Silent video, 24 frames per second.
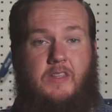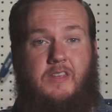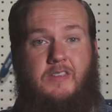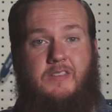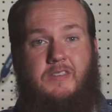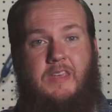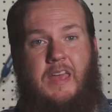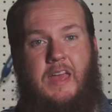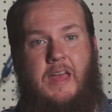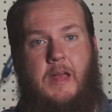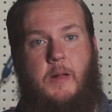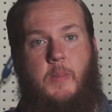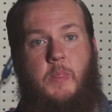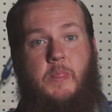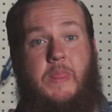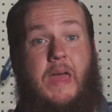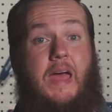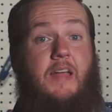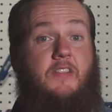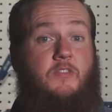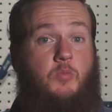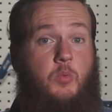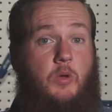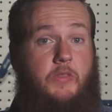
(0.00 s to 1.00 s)
this,
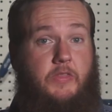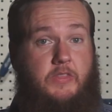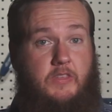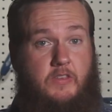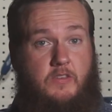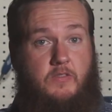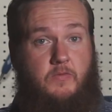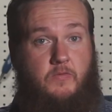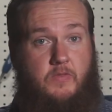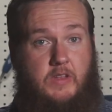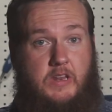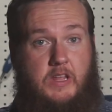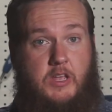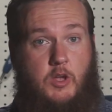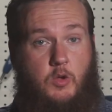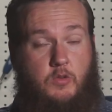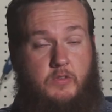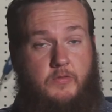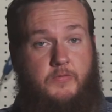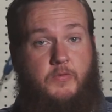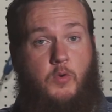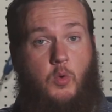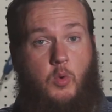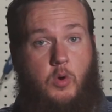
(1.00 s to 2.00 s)
that's what this
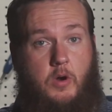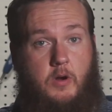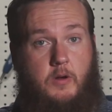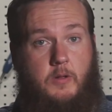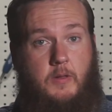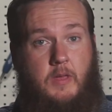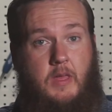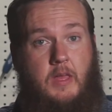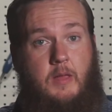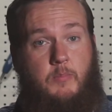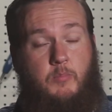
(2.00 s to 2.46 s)
video's for.